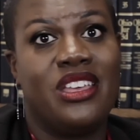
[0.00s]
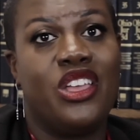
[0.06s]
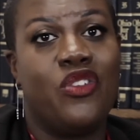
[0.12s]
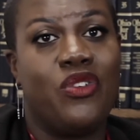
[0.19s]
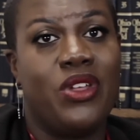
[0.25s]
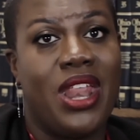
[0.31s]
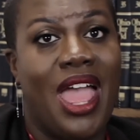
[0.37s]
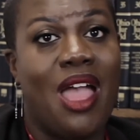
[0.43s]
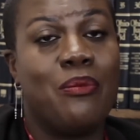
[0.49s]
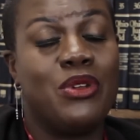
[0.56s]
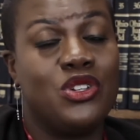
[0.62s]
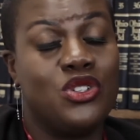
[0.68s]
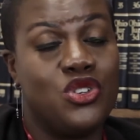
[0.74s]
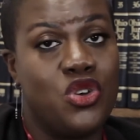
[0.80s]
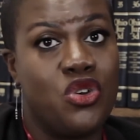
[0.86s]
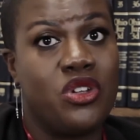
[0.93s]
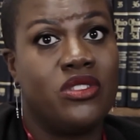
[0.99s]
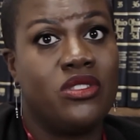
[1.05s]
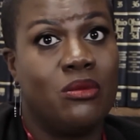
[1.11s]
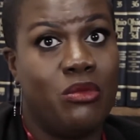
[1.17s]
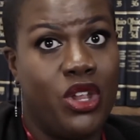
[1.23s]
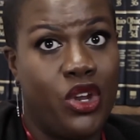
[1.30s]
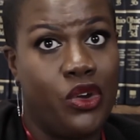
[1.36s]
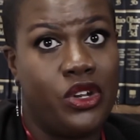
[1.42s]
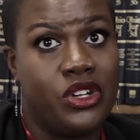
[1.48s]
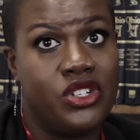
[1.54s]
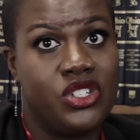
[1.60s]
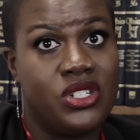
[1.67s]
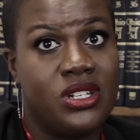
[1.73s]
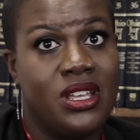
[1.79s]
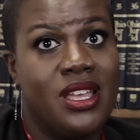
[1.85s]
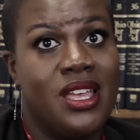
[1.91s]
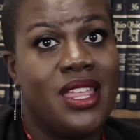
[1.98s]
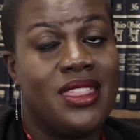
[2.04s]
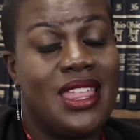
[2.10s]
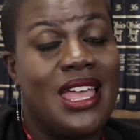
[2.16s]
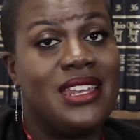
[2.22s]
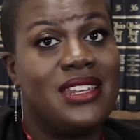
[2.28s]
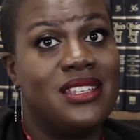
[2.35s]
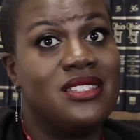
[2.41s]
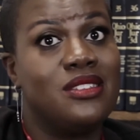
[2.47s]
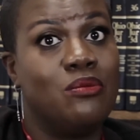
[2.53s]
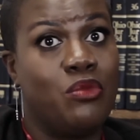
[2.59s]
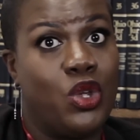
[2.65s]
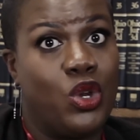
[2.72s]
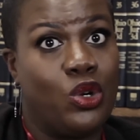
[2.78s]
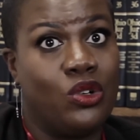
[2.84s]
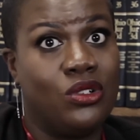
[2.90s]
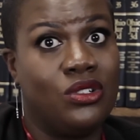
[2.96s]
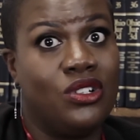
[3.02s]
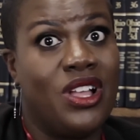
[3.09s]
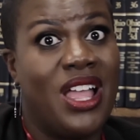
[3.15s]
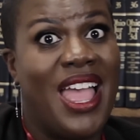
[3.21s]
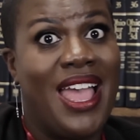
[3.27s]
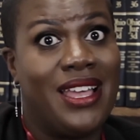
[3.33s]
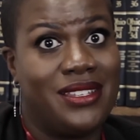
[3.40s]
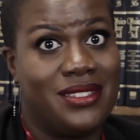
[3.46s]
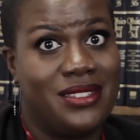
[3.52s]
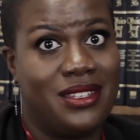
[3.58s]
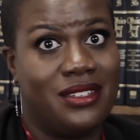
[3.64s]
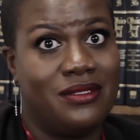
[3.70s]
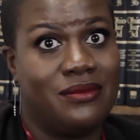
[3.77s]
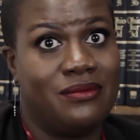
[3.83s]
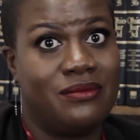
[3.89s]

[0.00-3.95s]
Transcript: if it happened during the marriage, that is a marital asset.